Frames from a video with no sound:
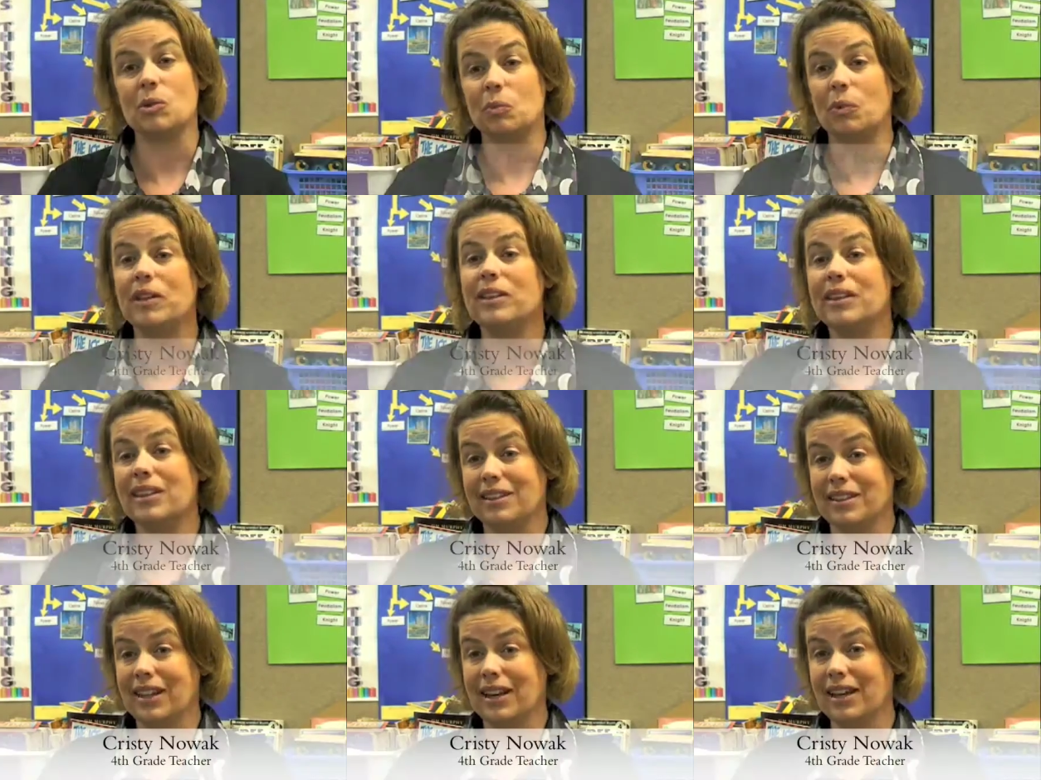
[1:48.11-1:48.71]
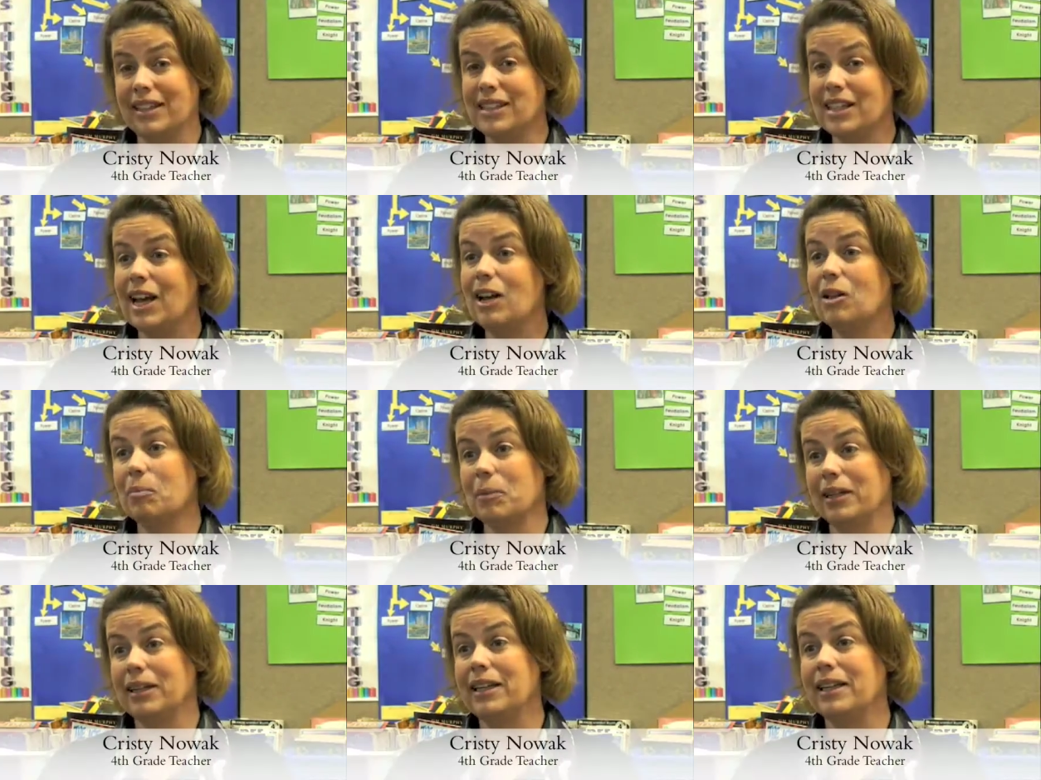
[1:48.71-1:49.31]
one thing that I
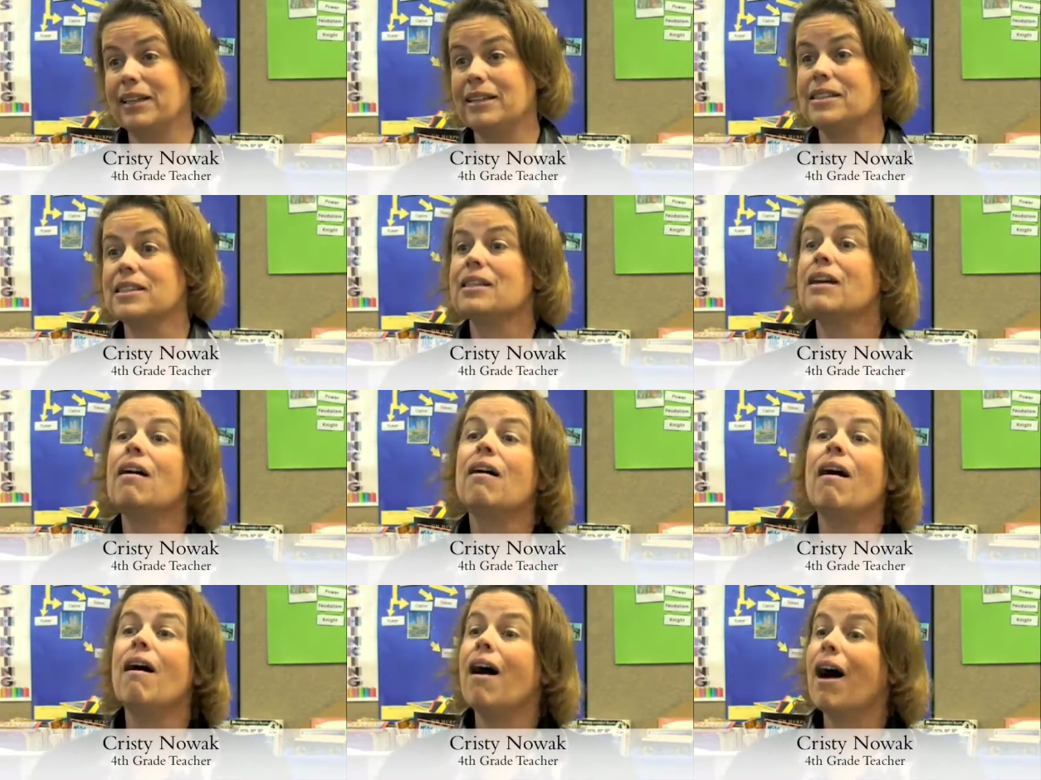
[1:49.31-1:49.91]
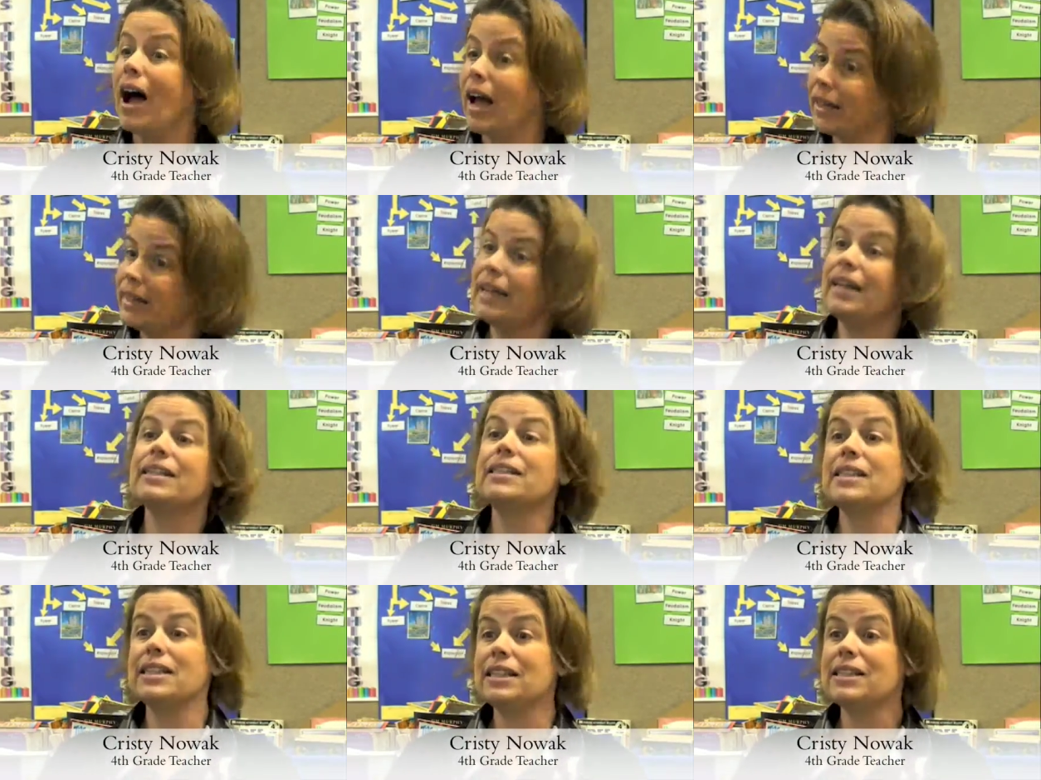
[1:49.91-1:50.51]
tell my kids, I
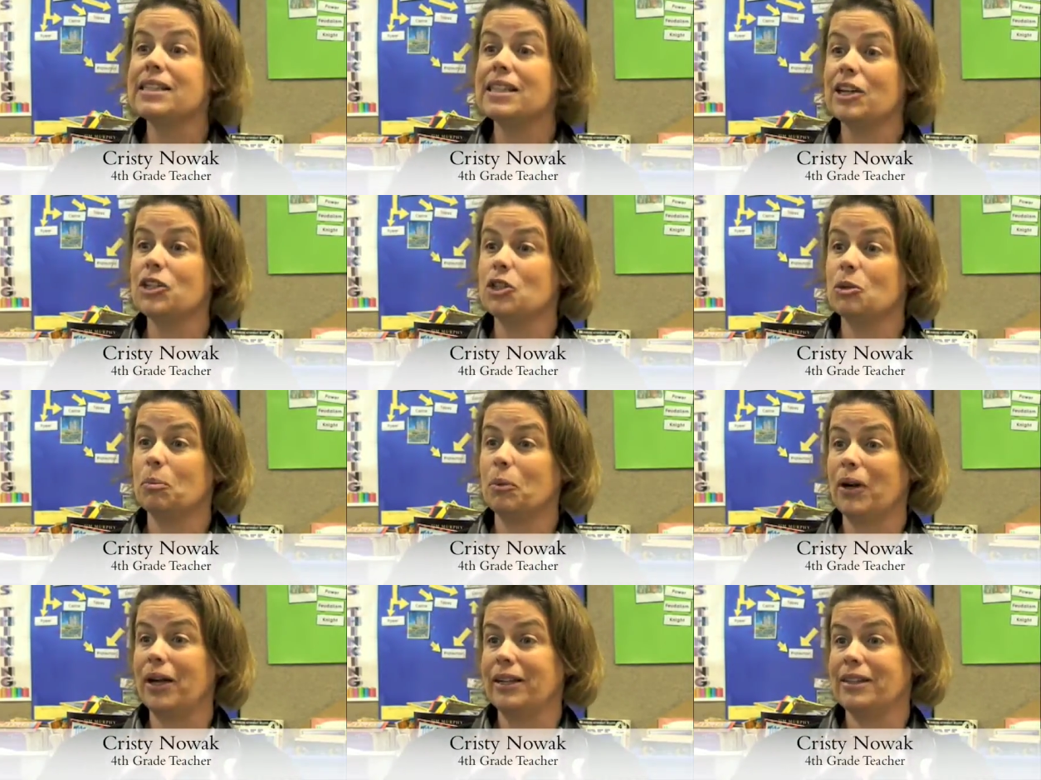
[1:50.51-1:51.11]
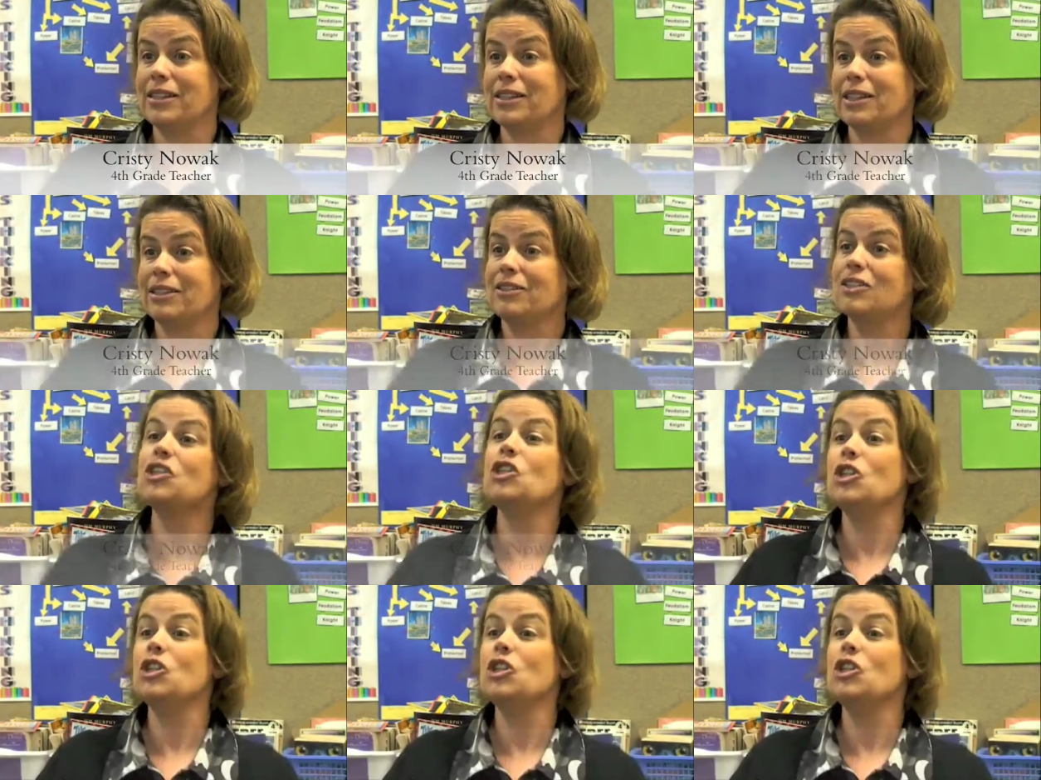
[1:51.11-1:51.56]
can't see inside your brains.